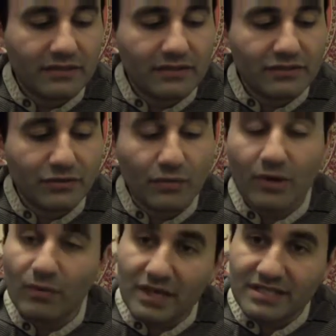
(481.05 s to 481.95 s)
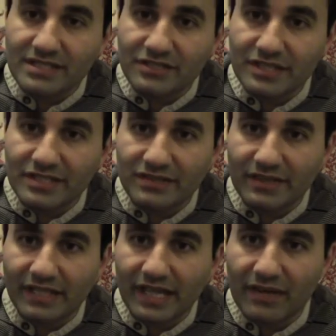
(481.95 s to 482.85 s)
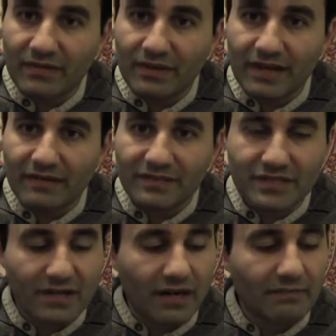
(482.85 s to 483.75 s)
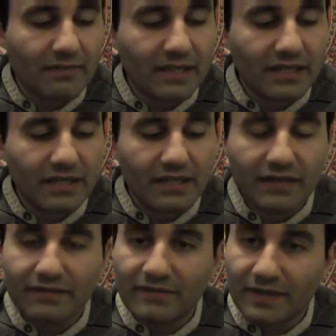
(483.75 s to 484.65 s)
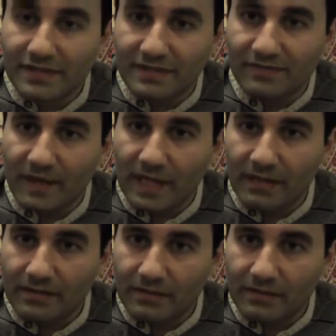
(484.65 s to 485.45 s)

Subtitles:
to what was the G string, now we're in F sharp, 1st fret.